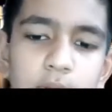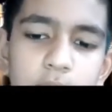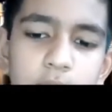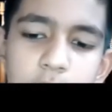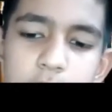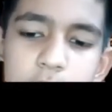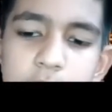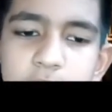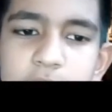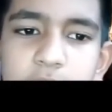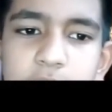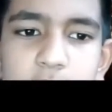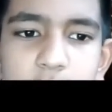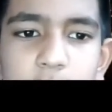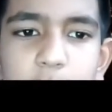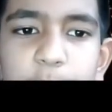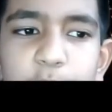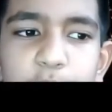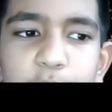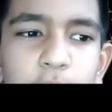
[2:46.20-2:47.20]
The next
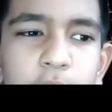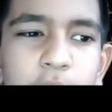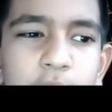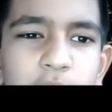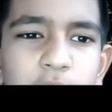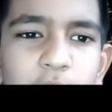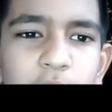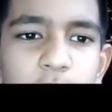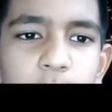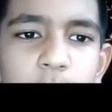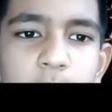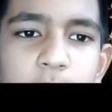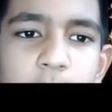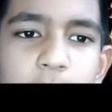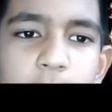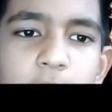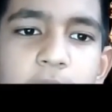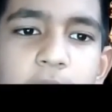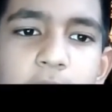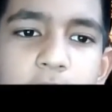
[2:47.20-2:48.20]
trap is also from
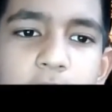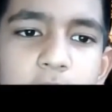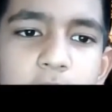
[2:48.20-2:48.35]
black.